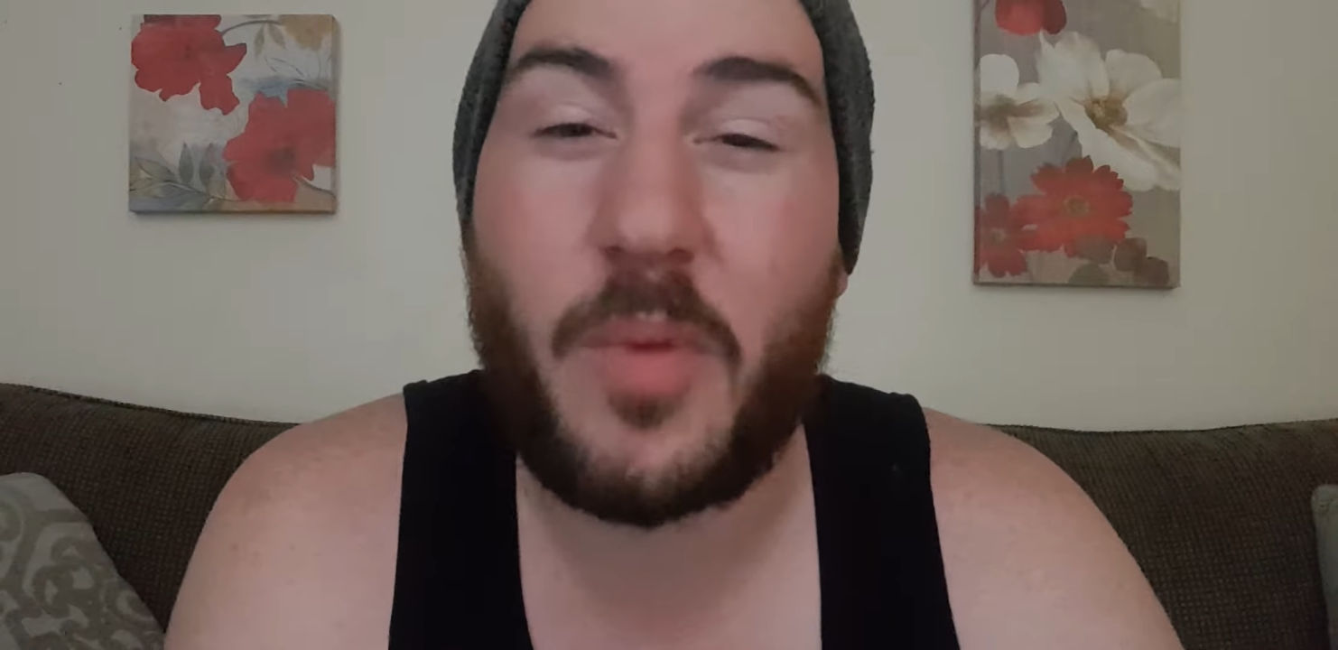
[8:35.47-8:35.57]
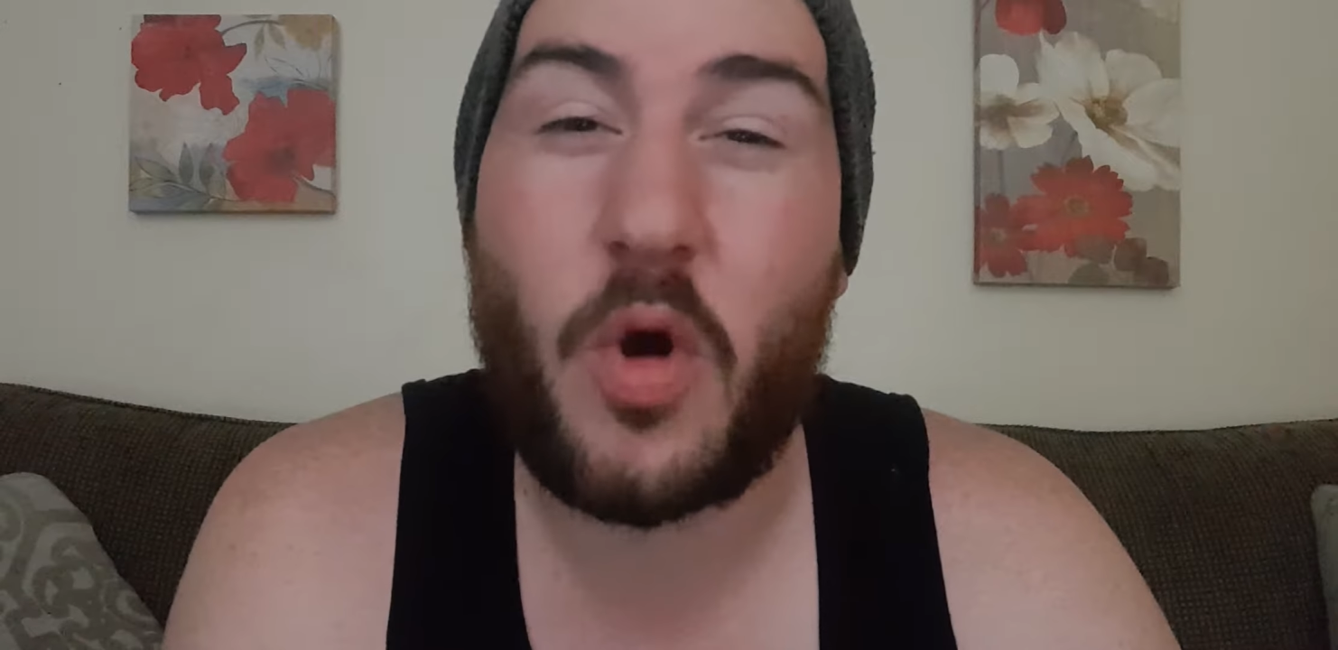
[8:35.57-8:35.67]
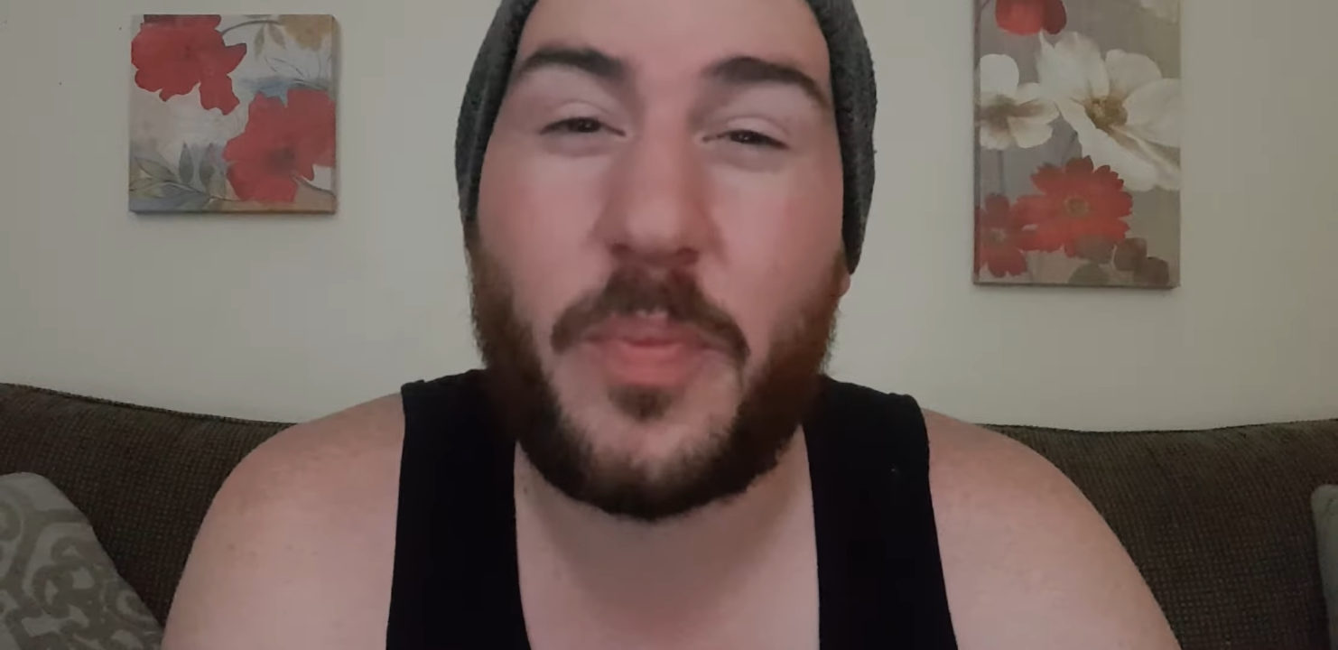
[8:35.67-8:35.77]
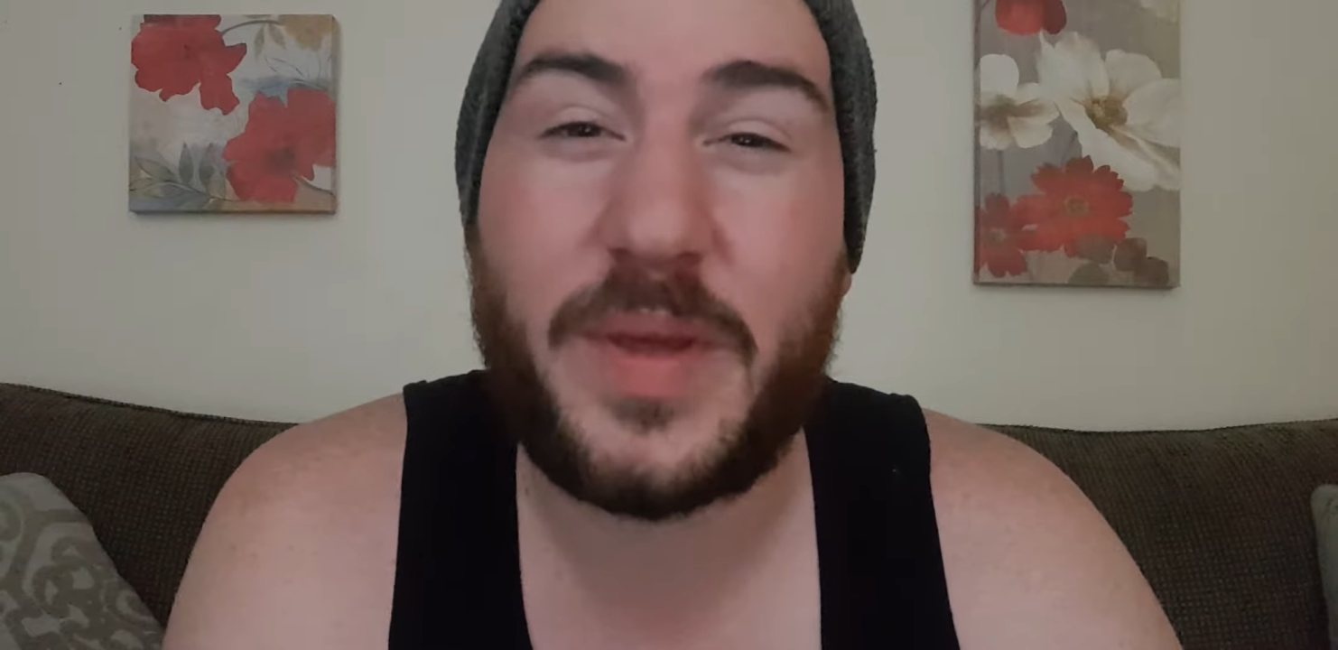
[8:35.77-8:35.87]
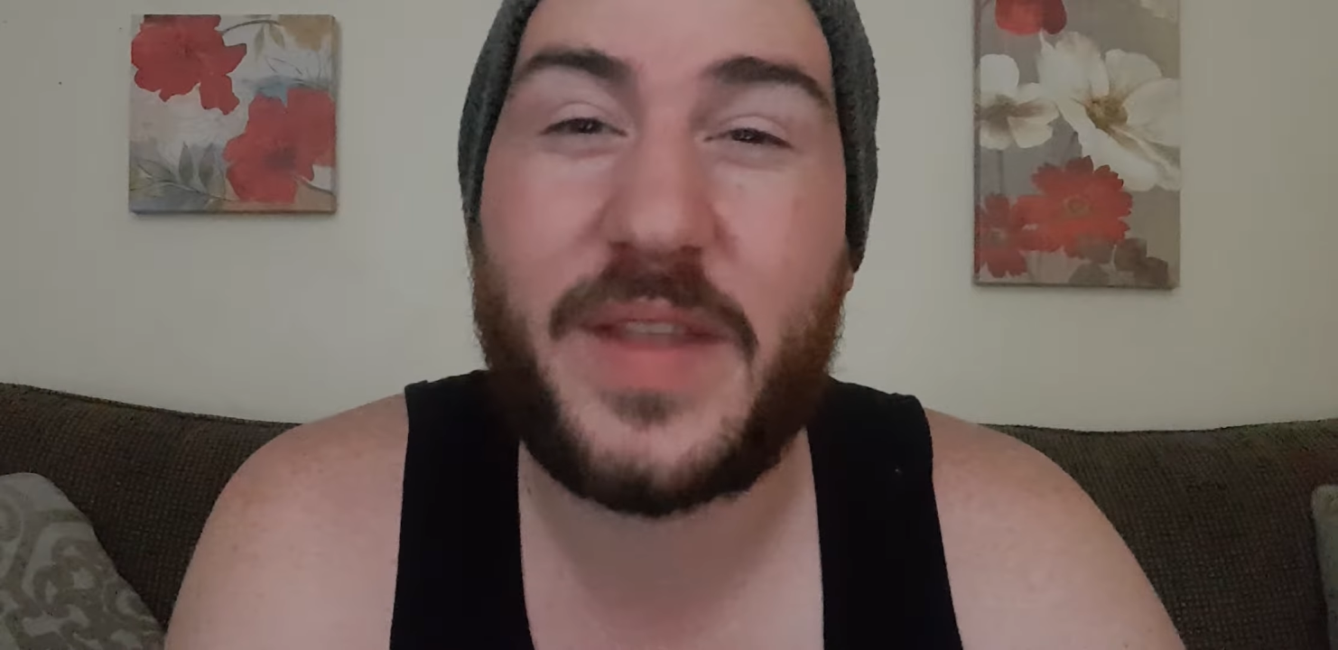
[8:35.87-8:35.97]

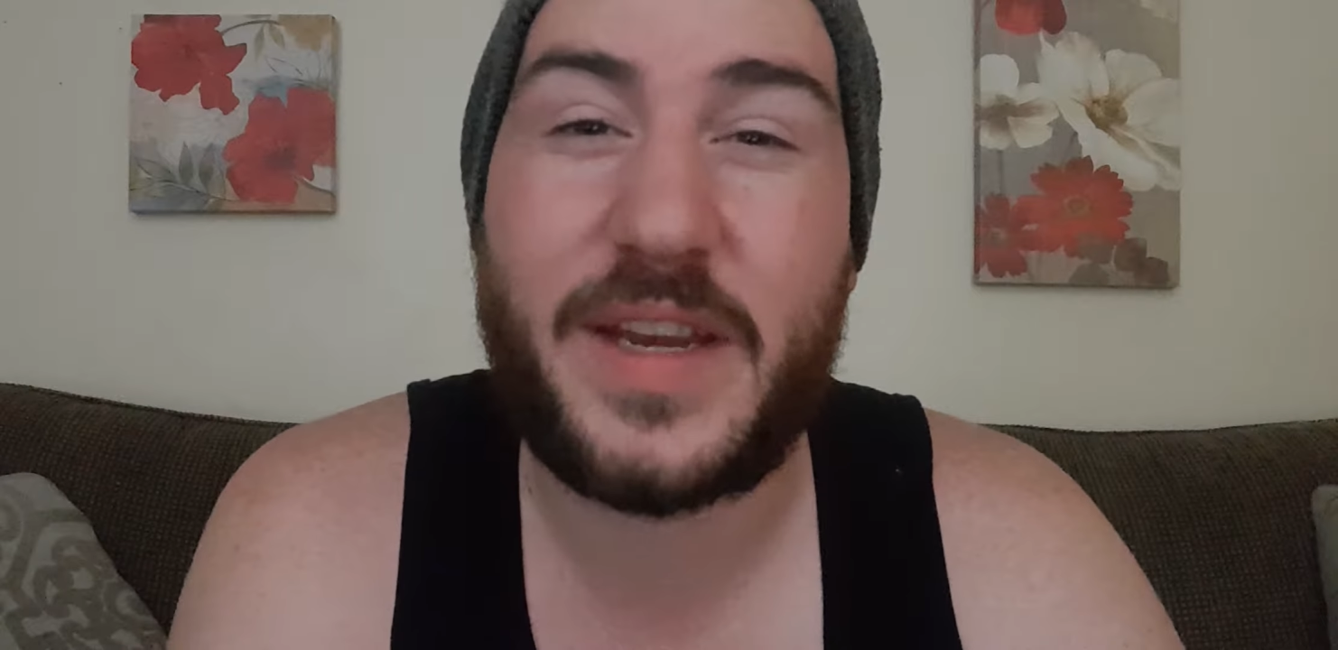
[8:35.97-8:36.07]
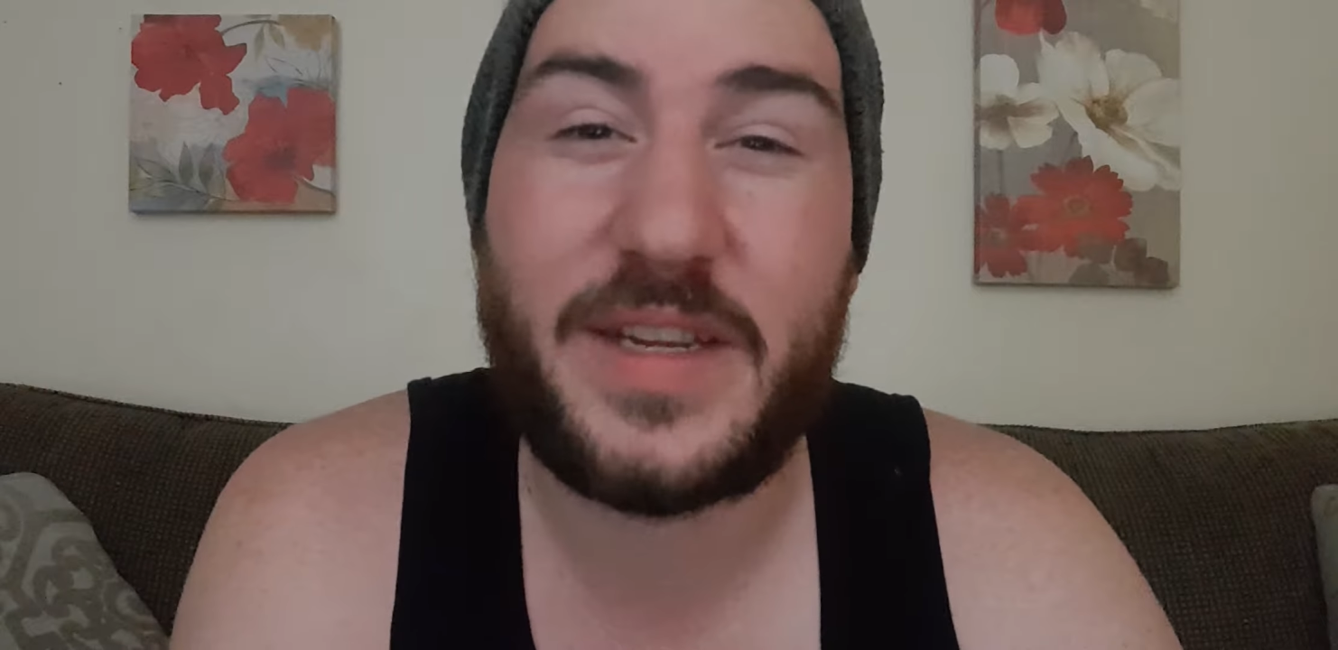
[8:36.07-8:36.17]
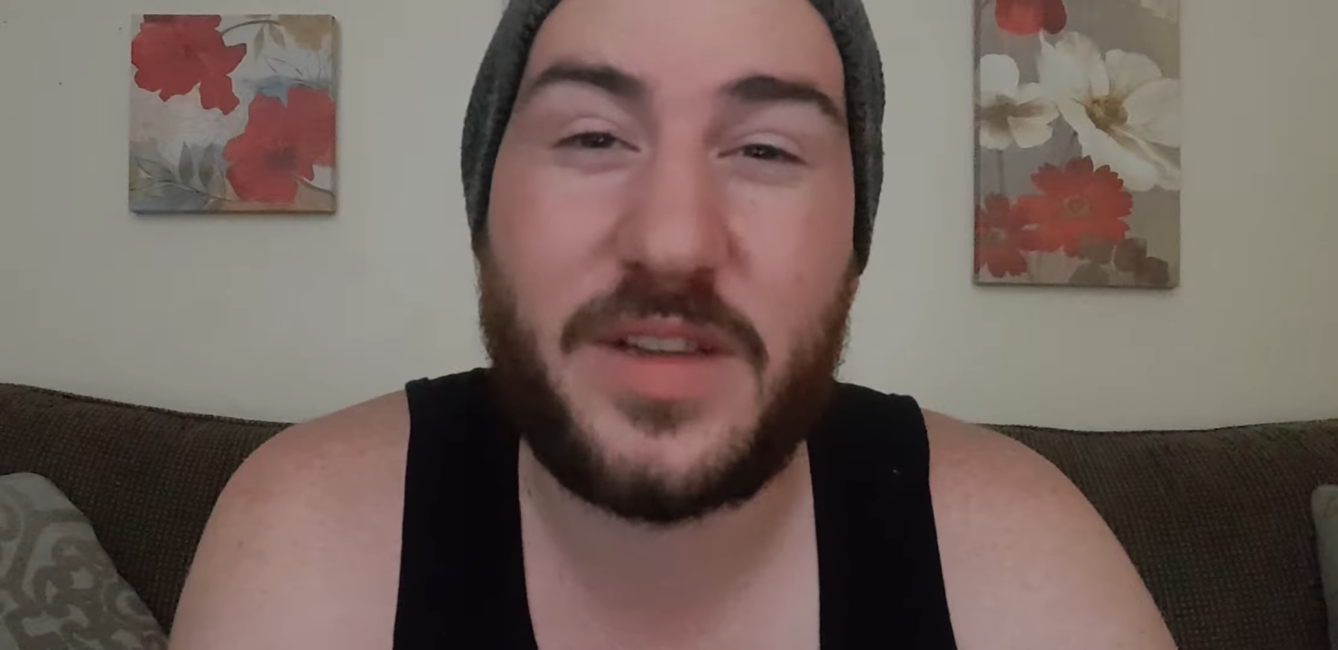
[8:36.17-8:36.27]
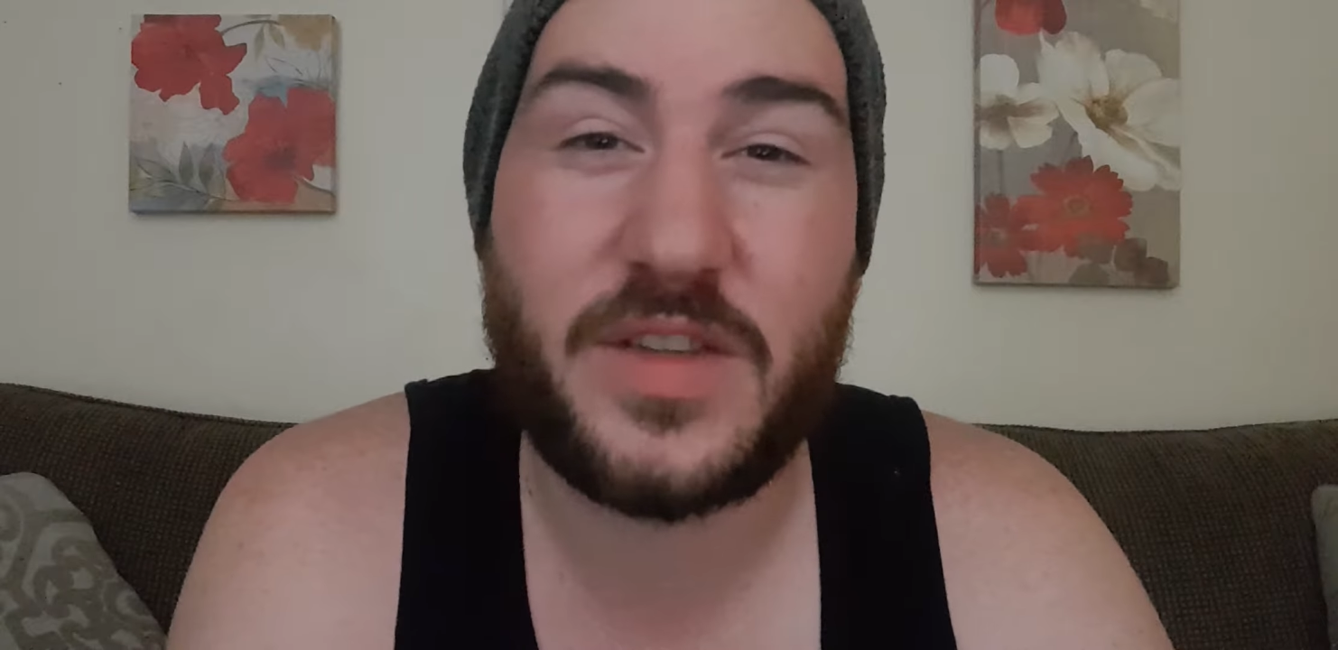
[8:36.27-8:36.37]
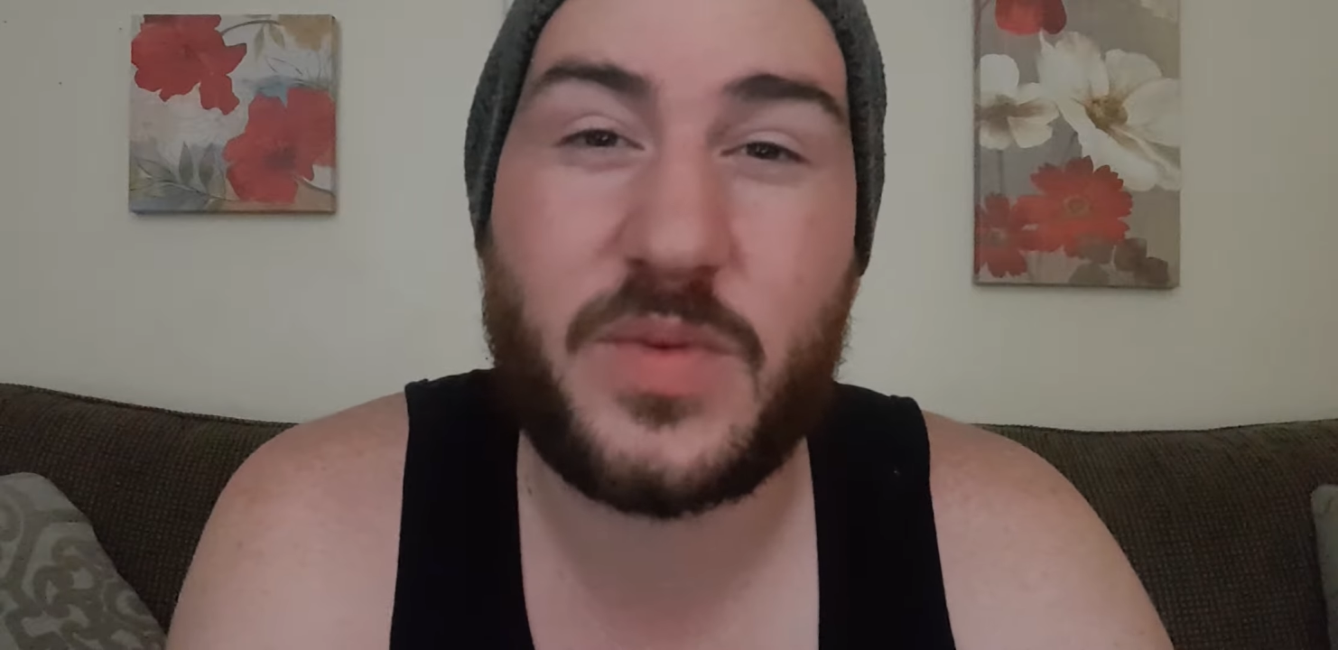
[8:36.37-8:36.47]
hoping that he does